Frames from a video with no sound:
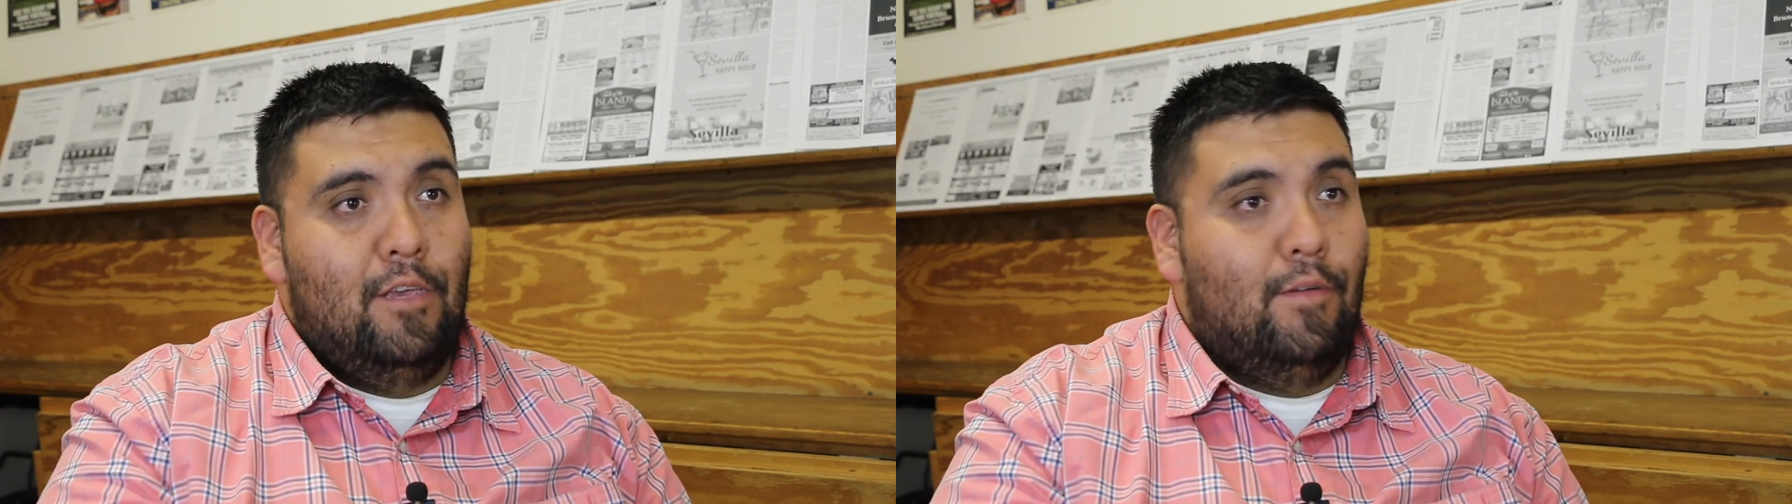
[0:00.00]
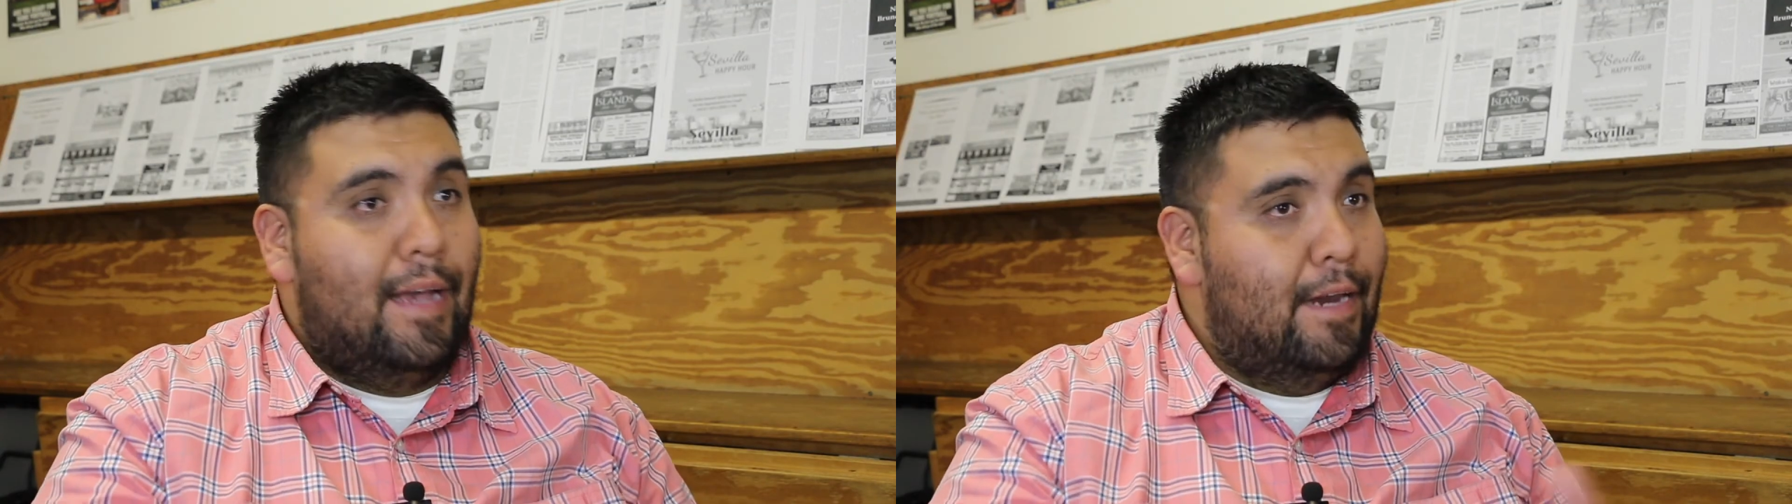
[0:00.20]

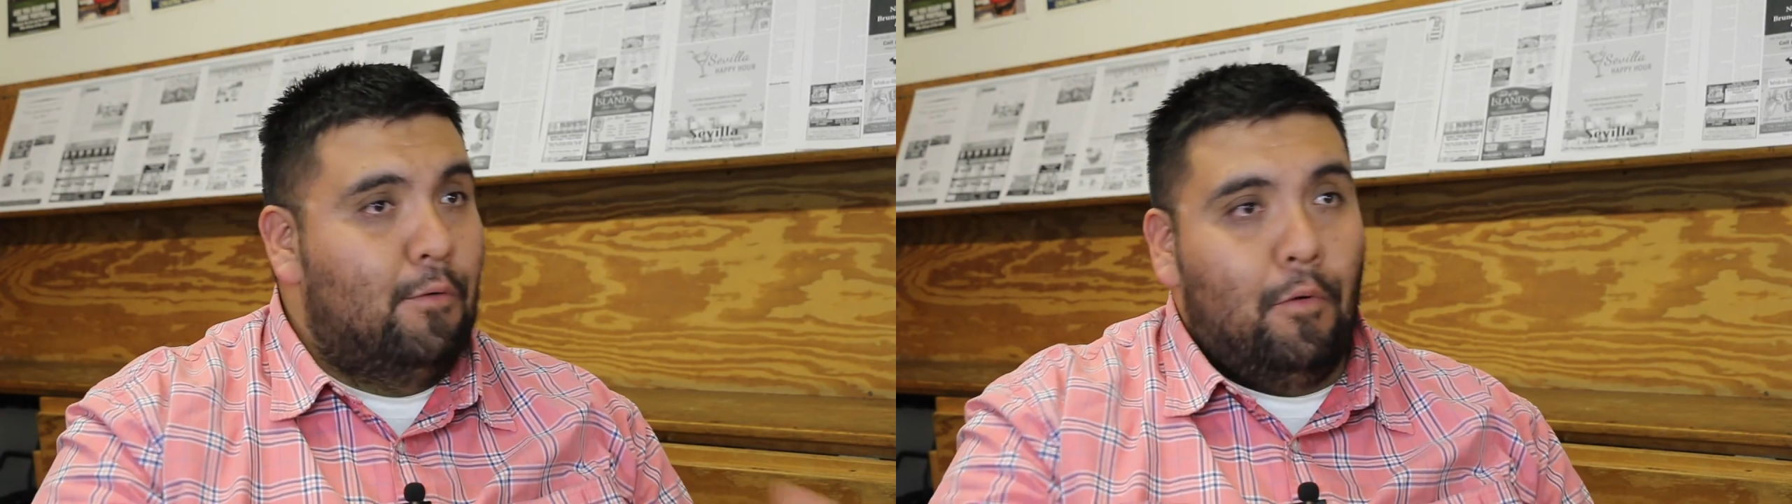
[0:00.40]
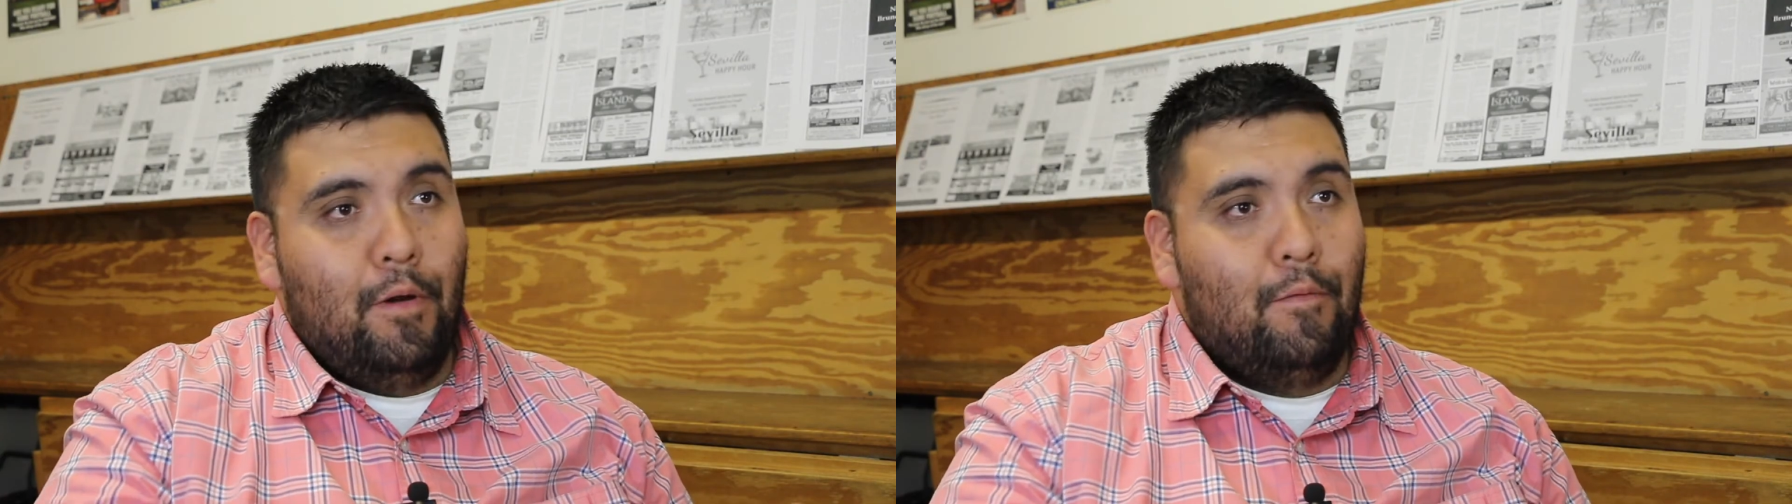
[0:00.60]
that you kind
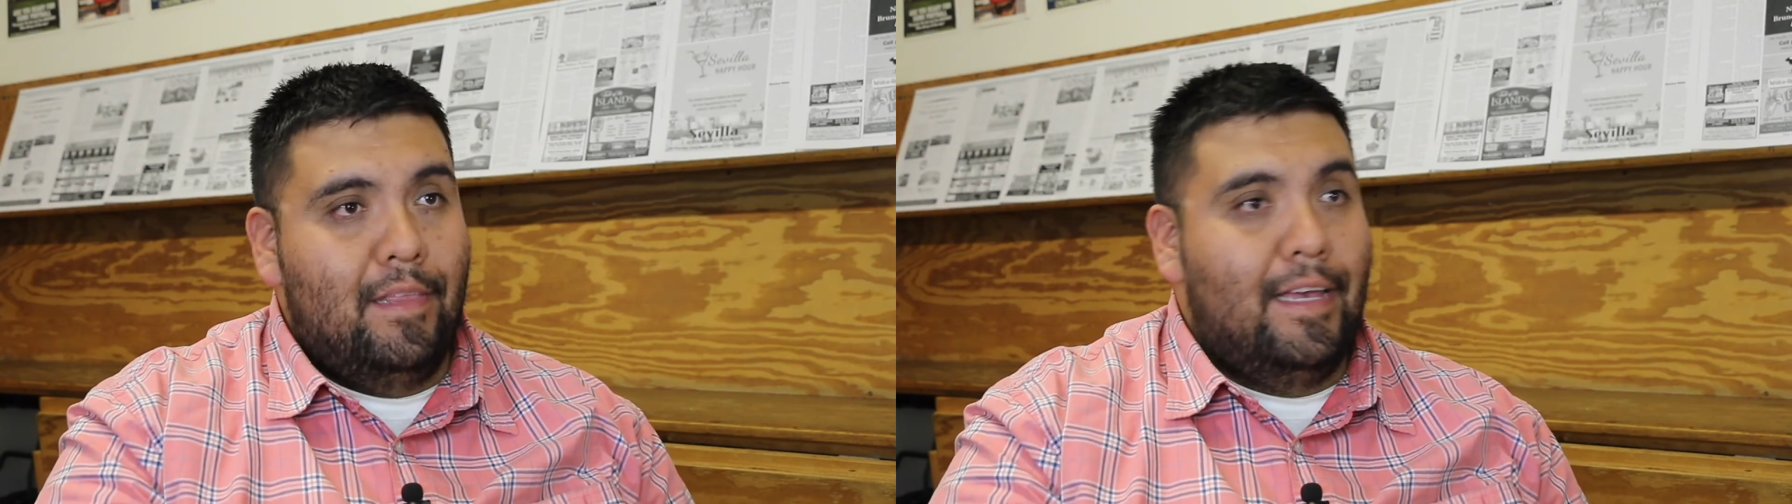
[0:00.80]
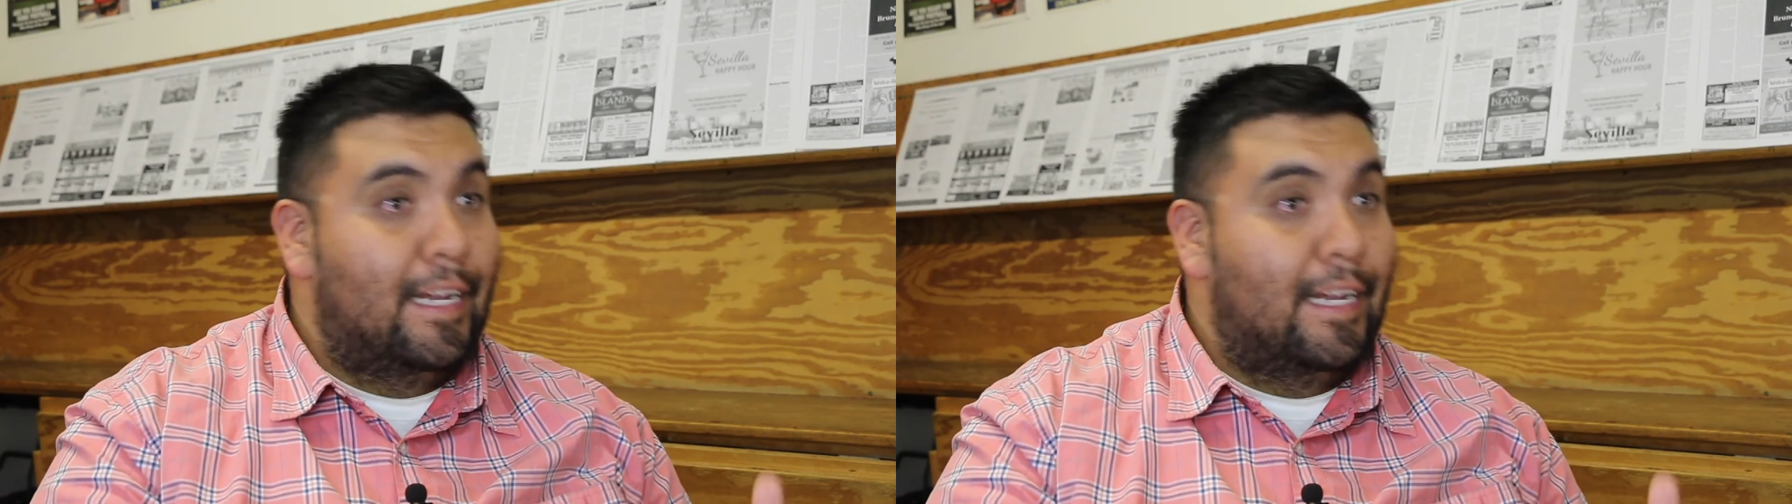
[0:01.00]
of work with